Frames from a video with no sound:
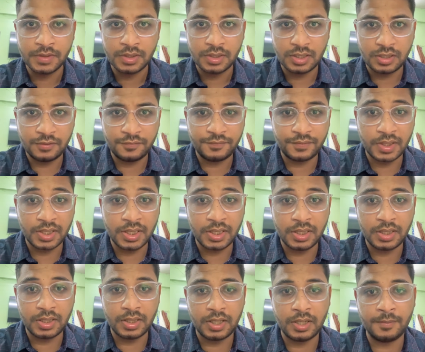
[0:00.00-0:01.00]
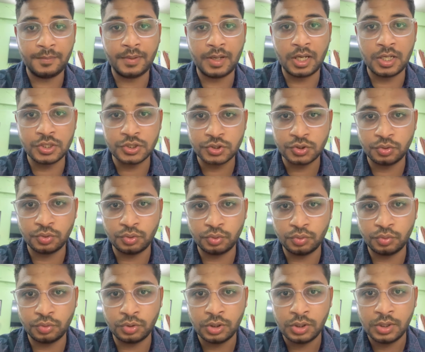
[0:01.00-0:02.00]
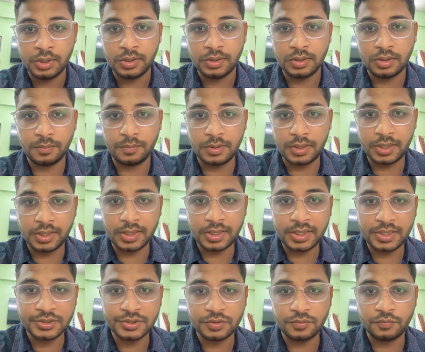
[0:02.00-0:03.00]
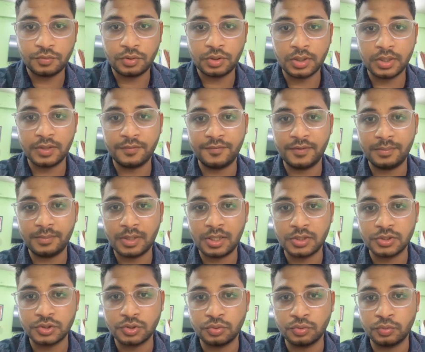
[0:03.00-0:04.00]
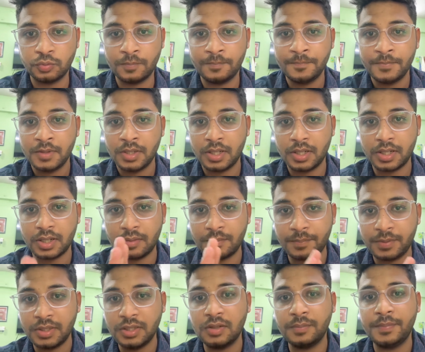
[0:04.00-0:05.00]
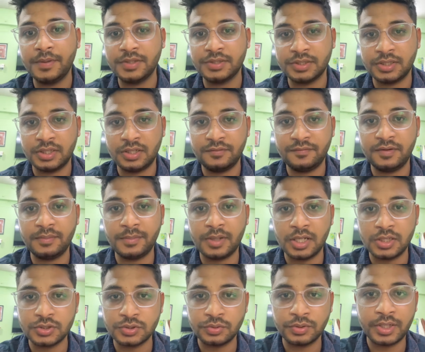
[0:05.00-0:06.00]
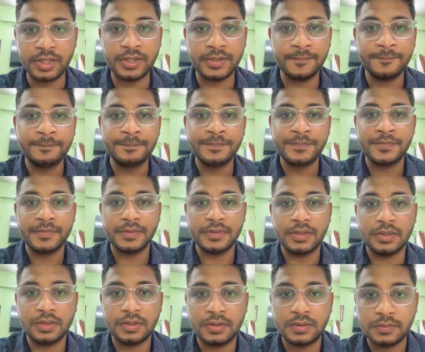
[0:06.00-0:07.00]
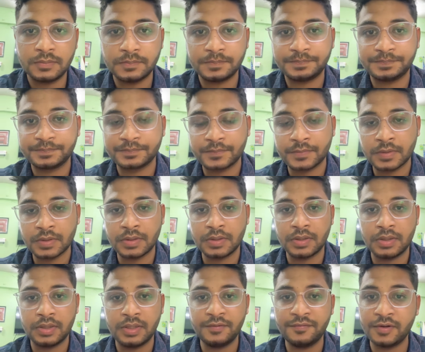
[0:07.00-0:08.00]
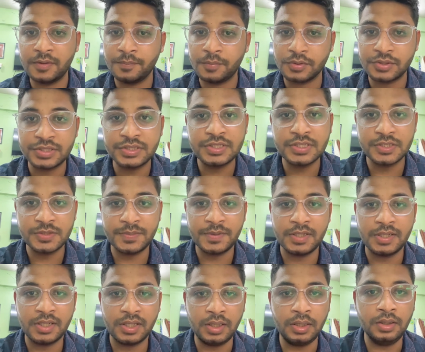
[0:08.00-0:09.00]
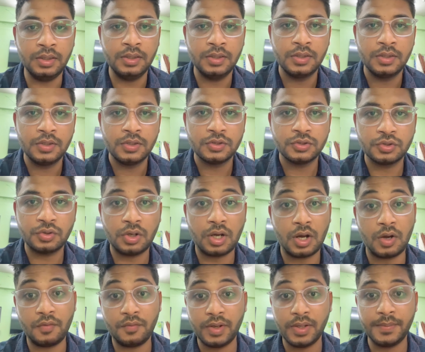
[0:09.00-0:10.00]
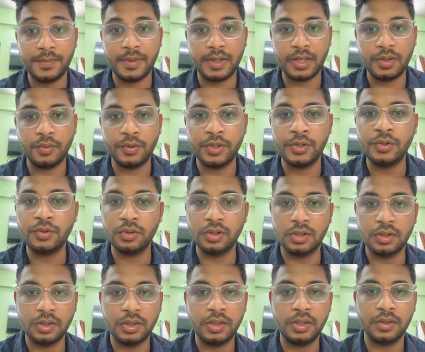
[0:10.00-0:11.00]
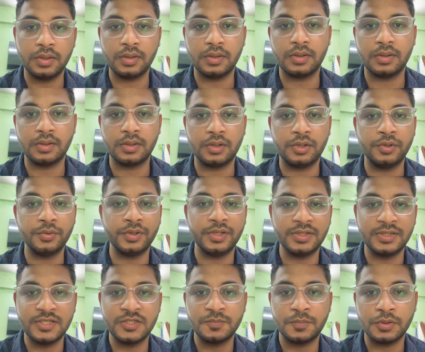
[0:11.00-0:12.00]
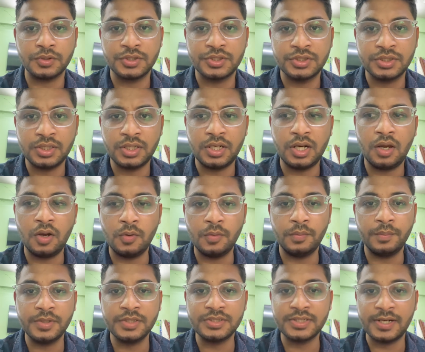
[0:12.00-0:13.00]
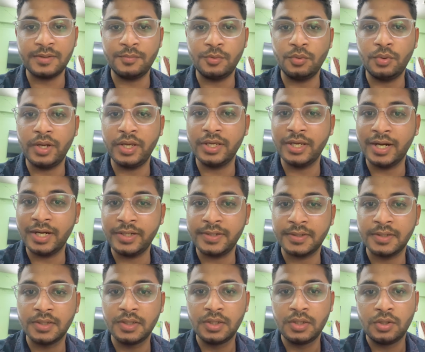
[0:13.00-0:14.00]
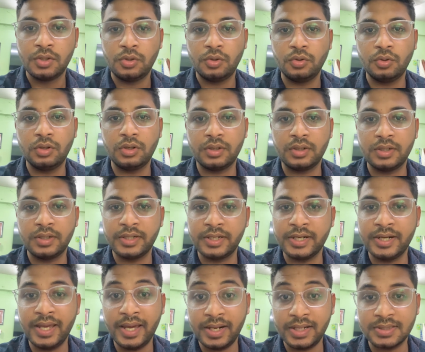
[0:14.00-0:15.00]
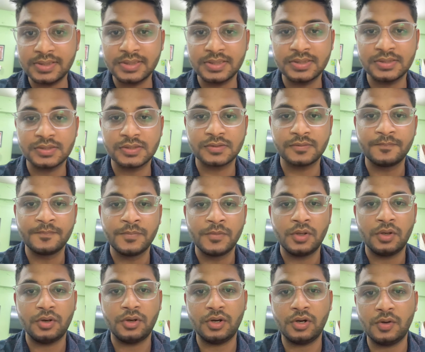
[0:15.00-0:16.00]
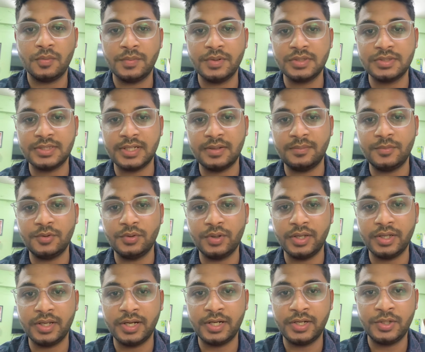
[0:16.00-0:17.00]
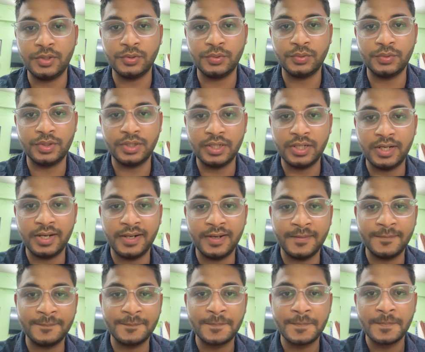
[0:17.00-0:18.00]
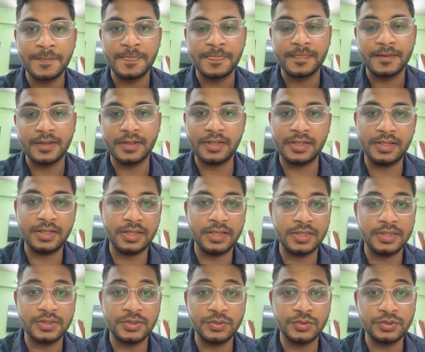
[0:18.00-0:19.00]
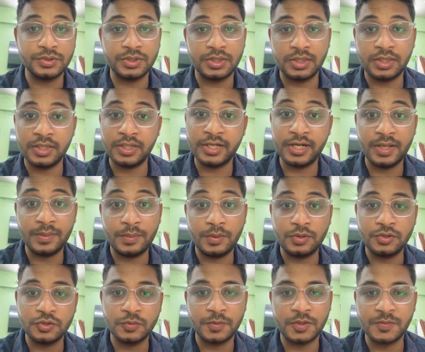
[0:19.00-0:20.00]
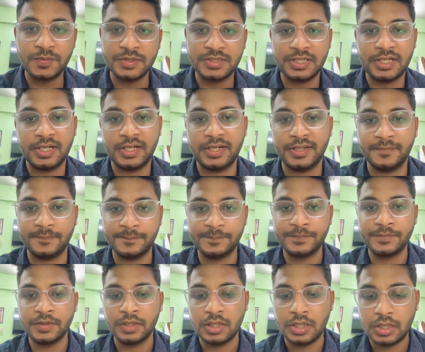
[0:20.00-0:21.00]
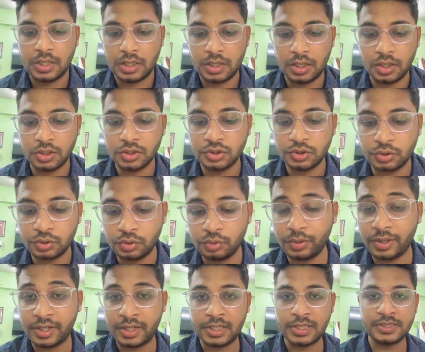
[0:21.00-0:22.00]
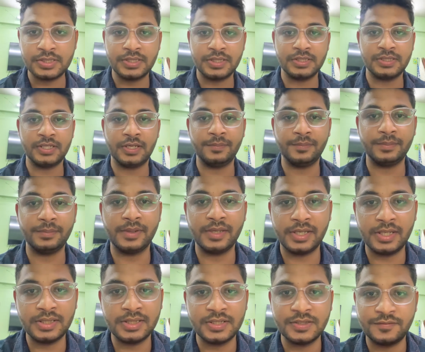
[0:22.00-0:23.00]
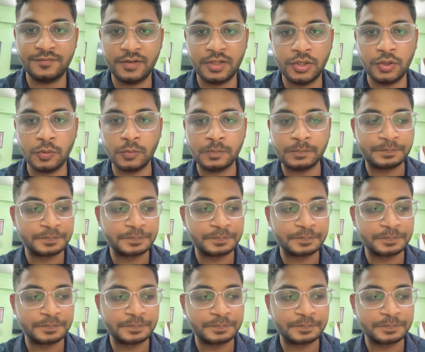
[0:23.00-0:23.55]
if I am asked to do the blood collection work, if I'm asked to accompany the patient, if I'm asked to get the different procedures being done, so how am I going to learn during this procedure, and how much time do I get to read Harrison's, or how much time do I get to read and read about super specialty. So to address this, I'm making this video.